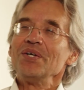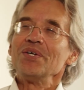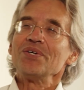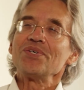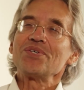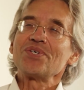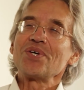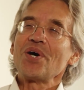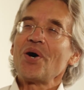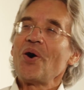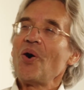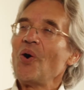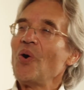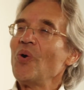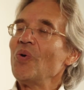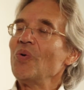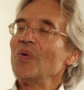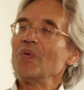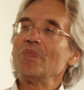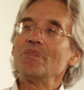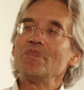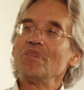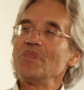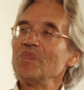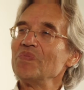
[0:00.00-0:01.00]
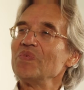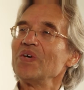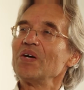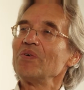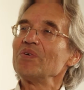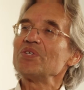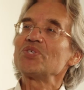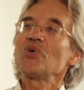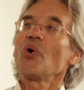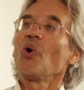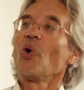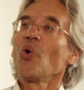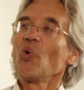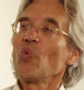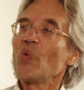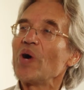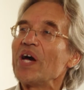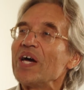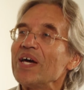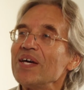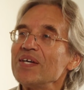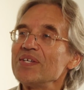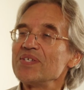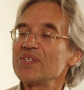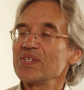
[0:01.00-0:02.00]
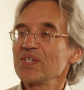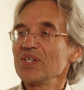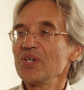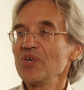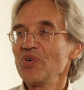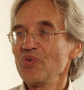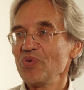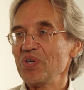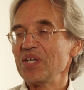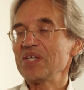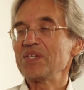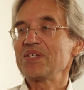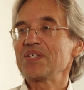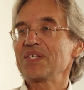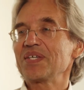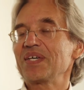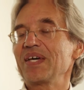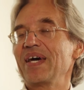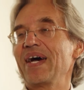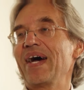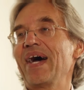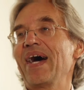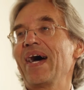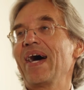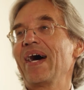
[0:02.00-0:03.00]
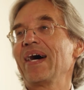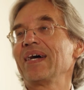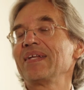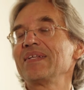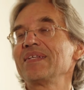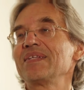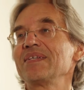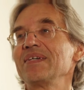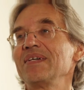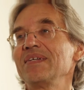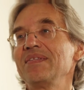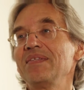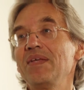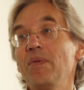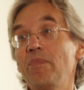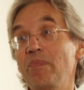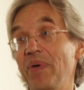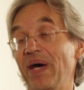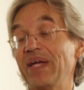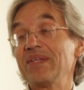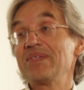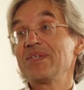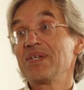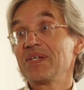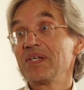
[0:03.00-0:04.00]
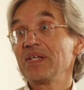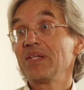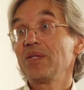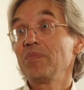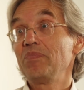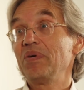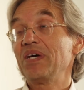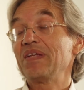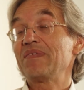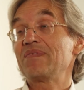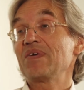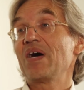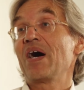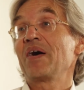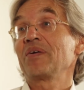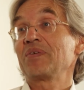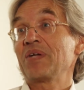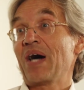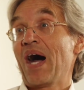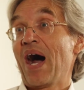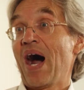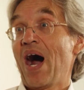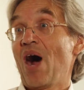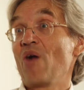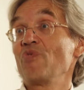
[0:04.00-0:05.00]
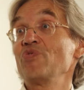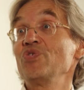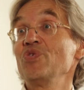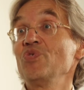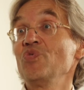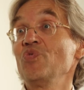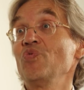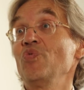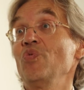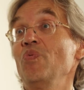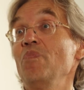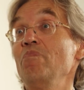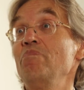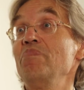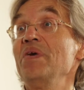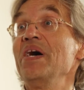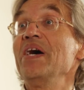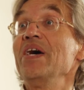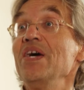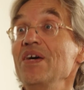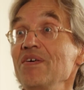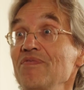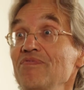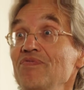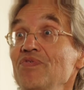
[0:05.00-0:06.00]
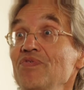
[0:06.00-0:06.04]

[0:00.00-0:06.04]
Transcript: So there is always a risk, and it depends a little bit on how you behave